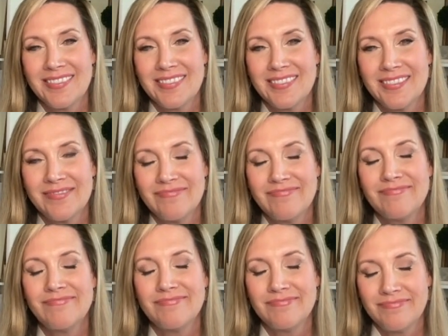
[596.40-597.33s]

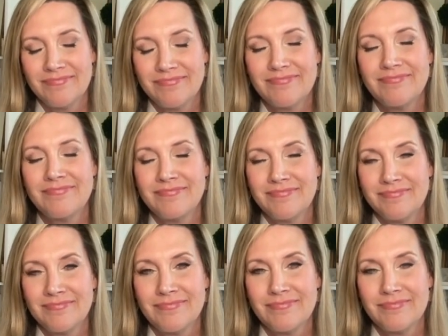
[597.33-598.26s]

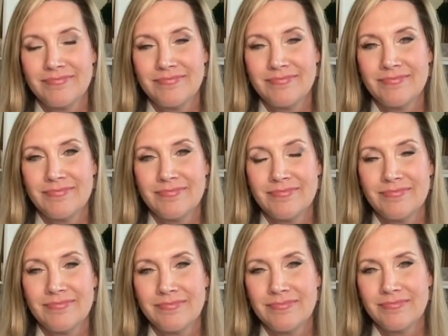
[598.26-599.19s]

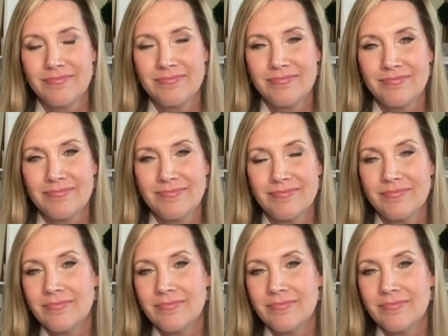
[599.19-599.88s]
(not speaking)